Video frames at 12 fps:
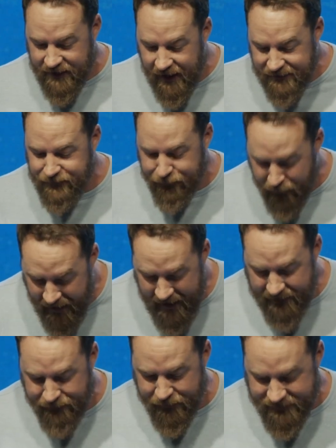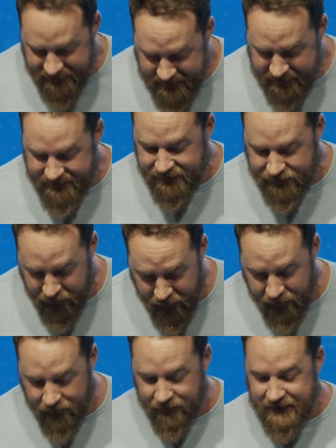God's fine for sin is
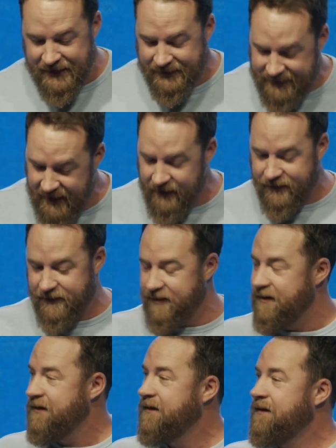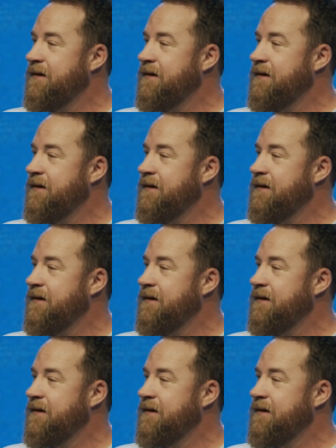eternal death.